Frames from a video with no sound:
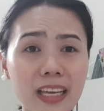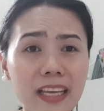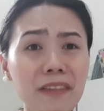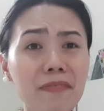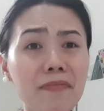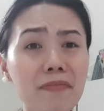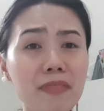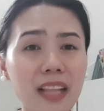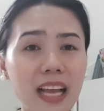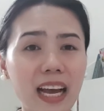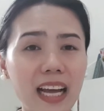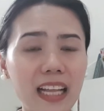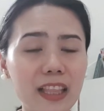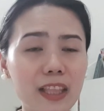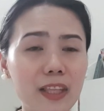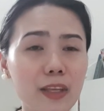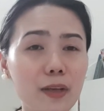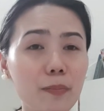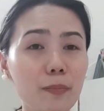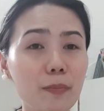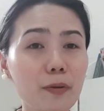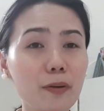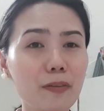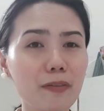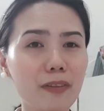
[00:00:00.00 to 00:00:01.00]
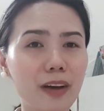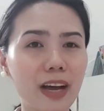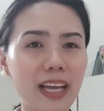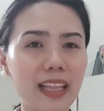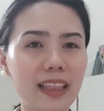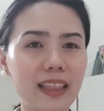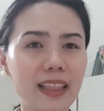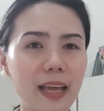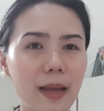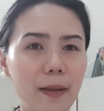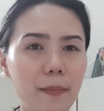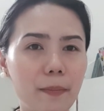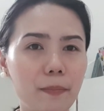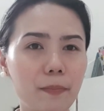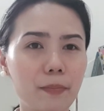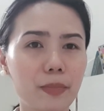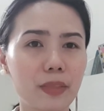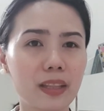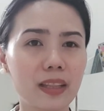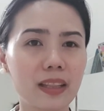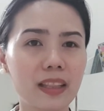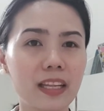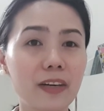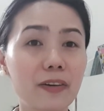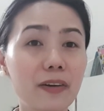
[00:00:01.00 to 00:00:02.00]
if not, you provide them
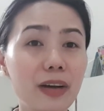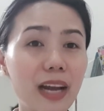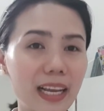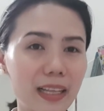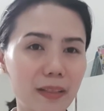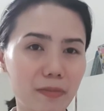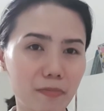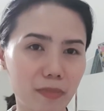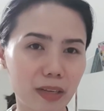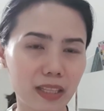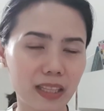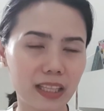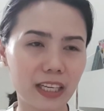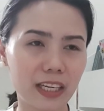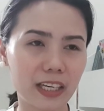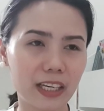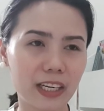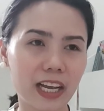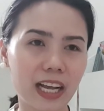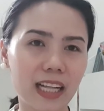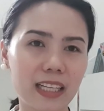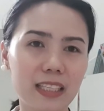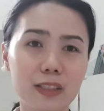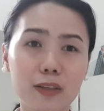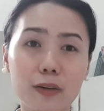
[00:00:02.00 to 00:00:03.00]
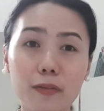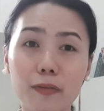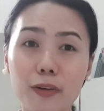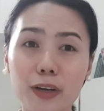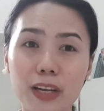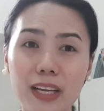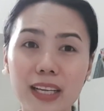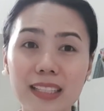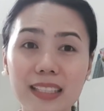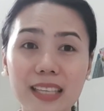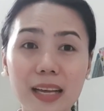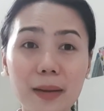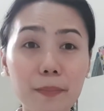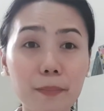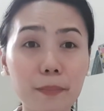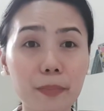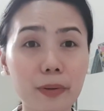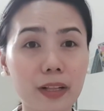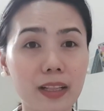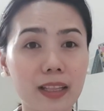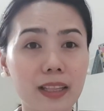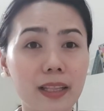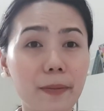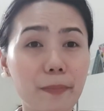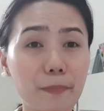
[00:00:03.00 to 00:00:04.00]
the right material. So for
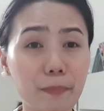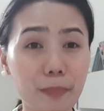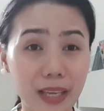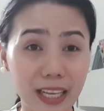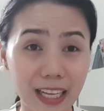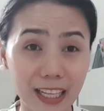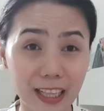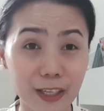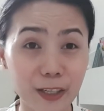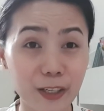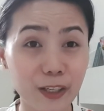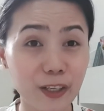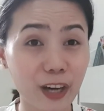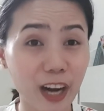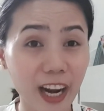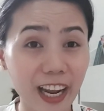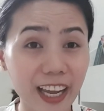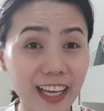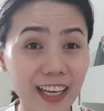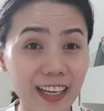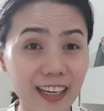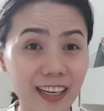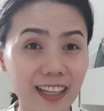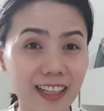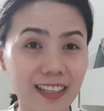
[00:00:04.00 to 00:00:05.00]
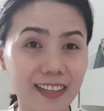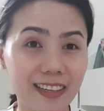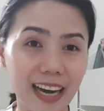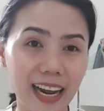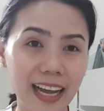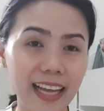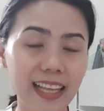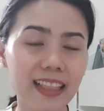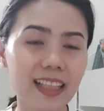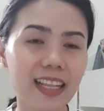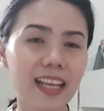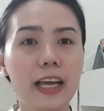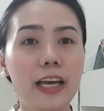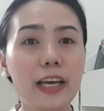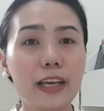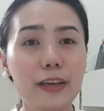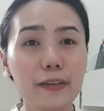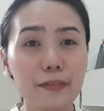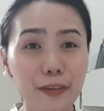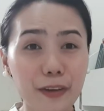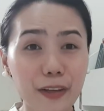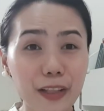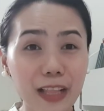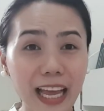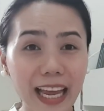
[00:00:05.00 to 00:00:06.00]
example, the Picler triangle, right?
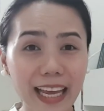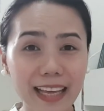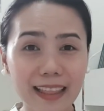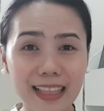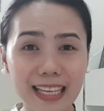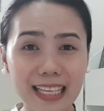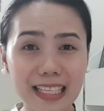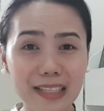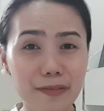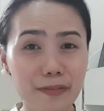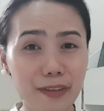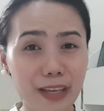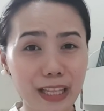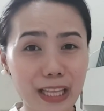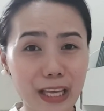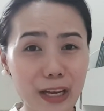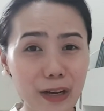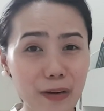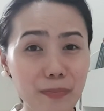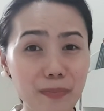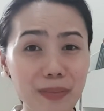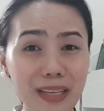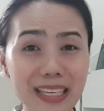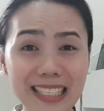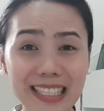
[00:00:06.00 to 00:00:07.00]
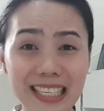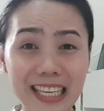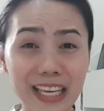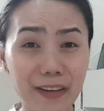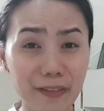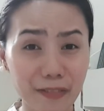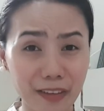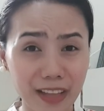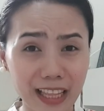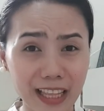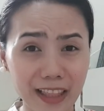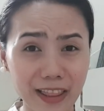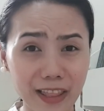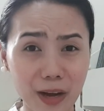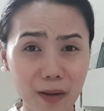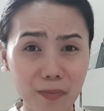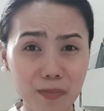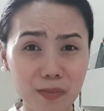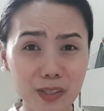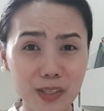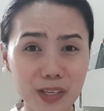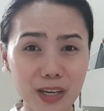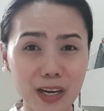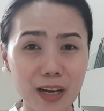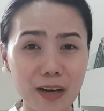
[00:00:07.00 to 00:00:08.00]
If you like this video, please give it a
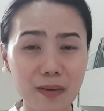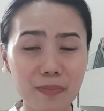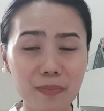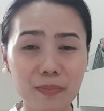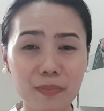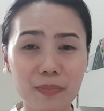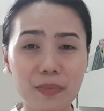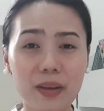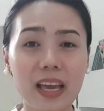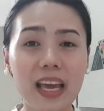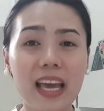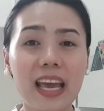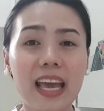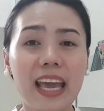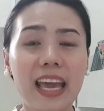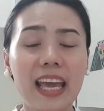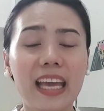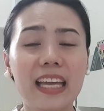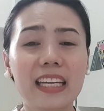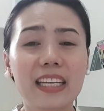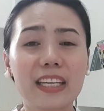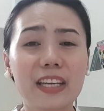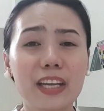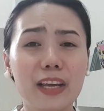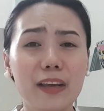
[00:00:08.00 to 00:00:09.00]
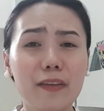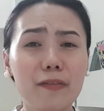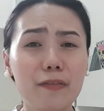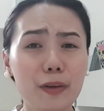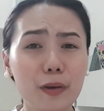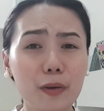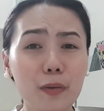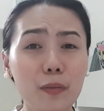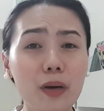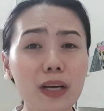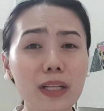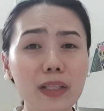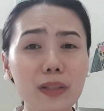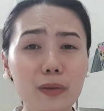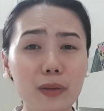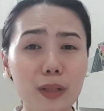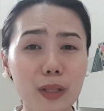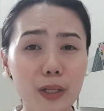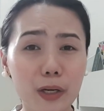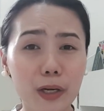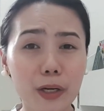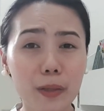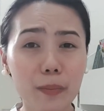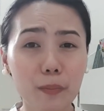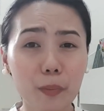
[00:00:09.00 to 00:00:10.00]
thumbs up. And if you want to
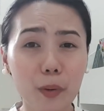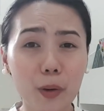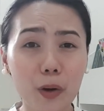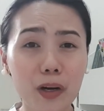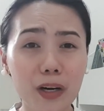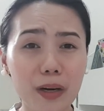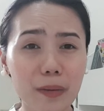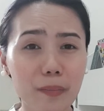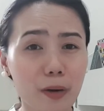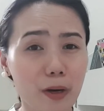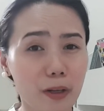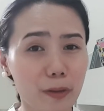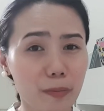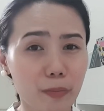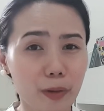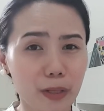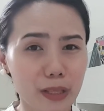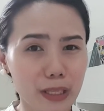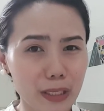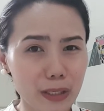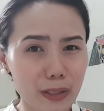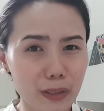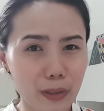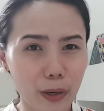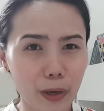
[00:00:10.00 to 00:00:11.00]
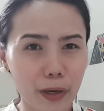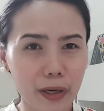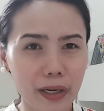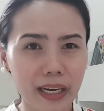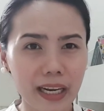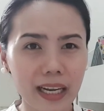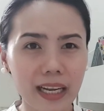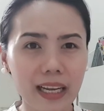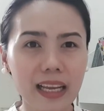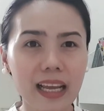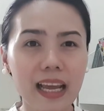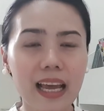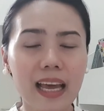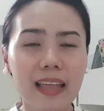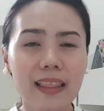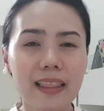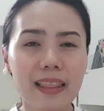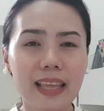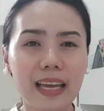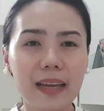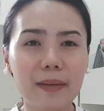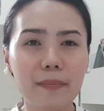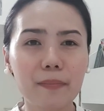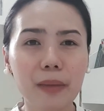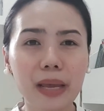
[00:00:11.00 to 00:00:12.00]
learn more about Montessori,
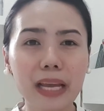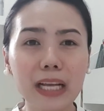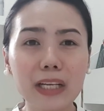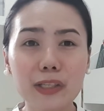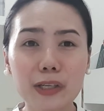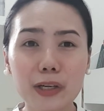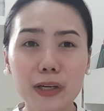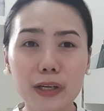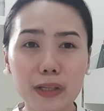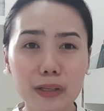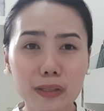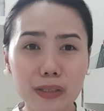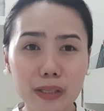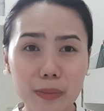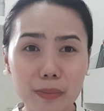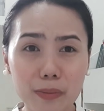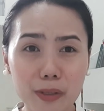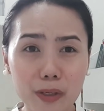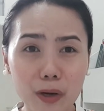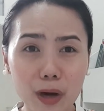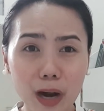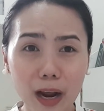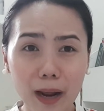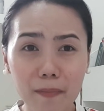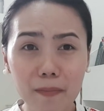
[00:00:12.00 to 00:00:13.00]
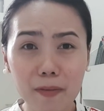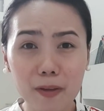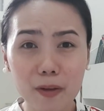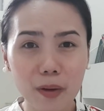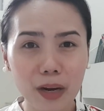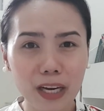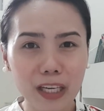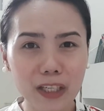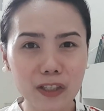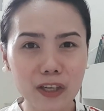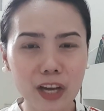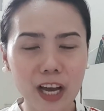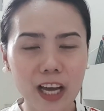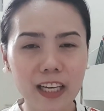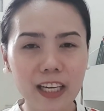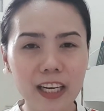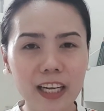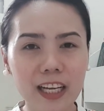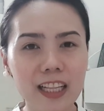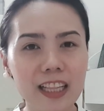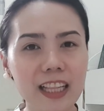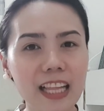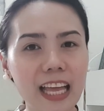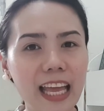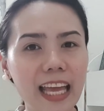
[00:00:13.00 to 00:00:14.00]
then make sure to subscribe to my
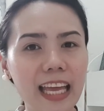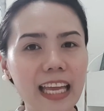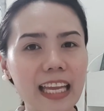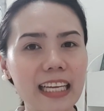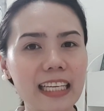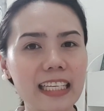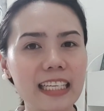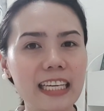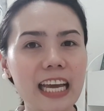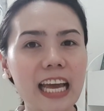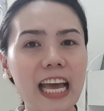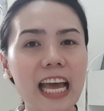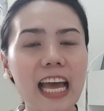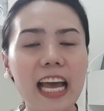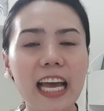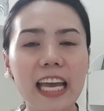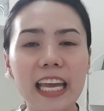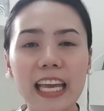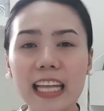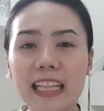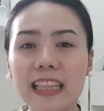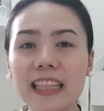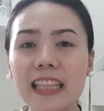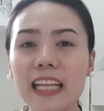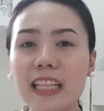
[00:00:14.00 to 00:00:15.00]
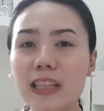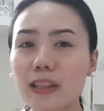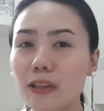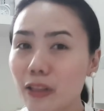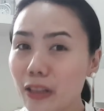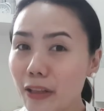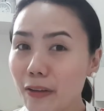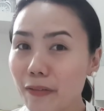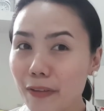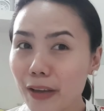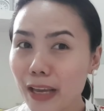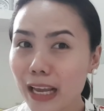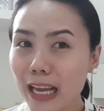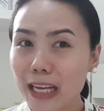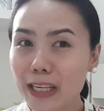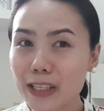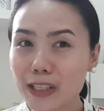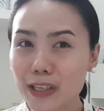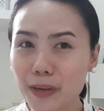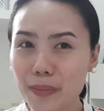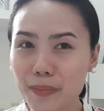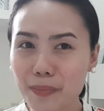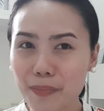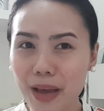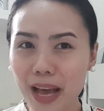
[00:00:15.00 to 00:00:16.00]
channel and hit that
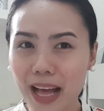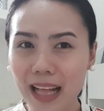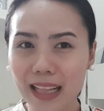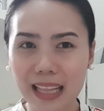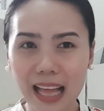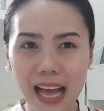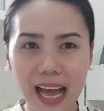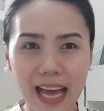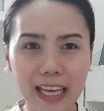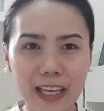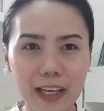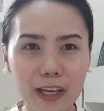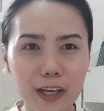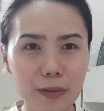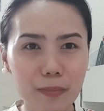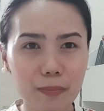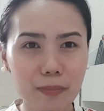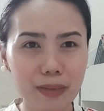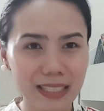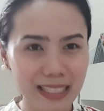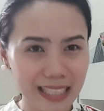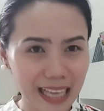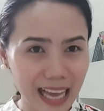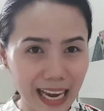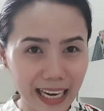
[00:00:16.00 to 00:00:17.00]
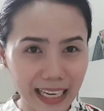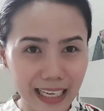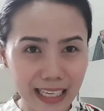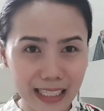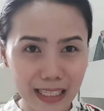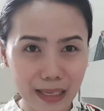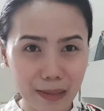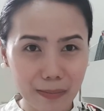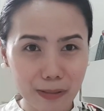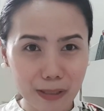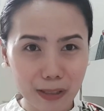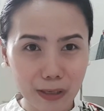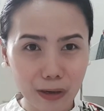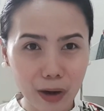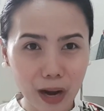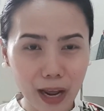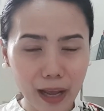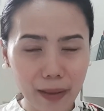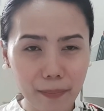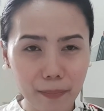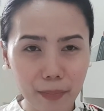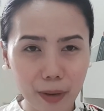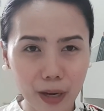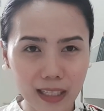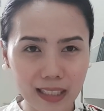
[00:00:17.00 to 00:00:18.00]
notification bell icon beside the
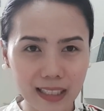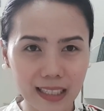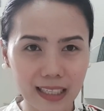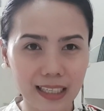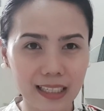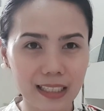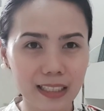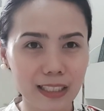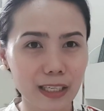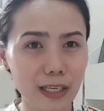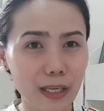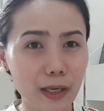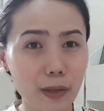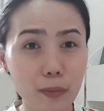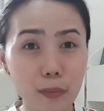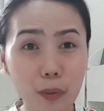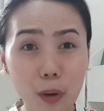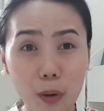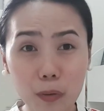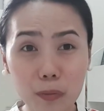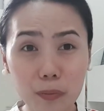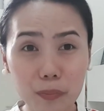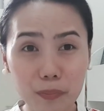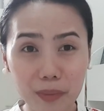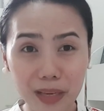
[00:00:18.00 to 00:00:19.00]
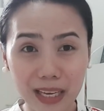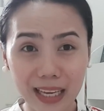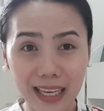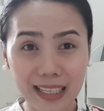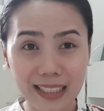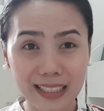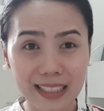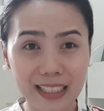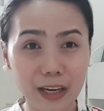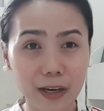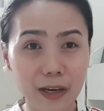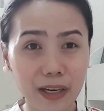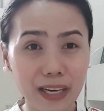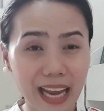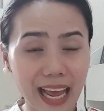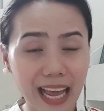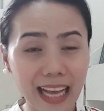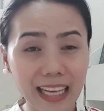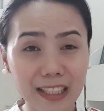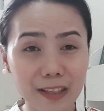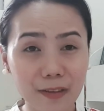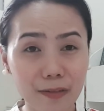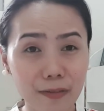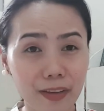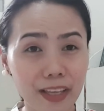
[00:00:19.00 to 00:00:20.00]
subscribe button so you won't miss our
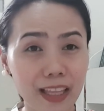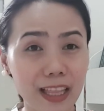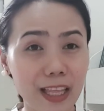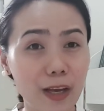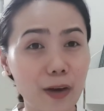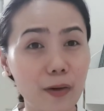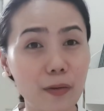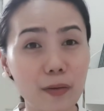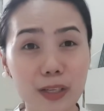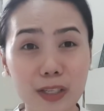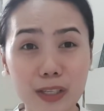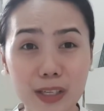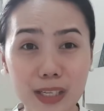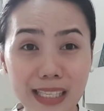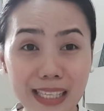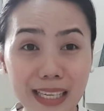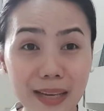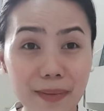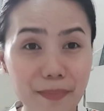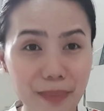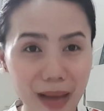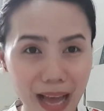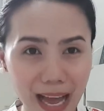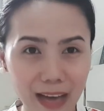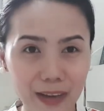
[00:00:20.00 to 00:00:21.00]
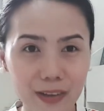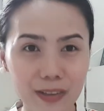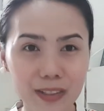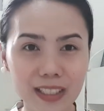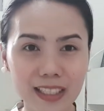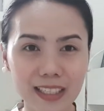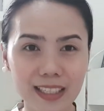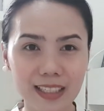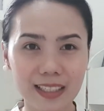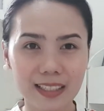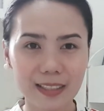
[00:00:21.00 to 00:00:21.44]
next video, which is about